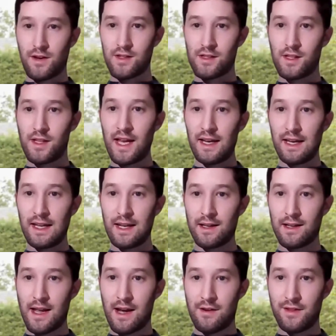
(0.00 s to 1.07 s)
Okay, so that
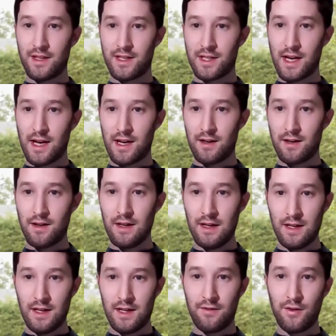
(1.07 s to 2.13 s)
link now in the chat,
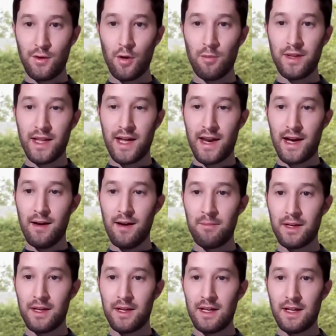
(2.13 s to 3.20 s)
if you open that
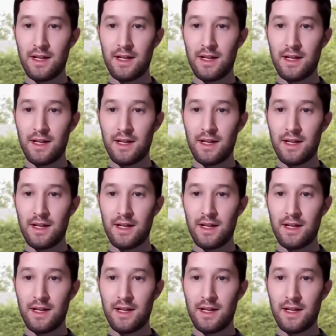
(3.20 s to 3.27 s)
up,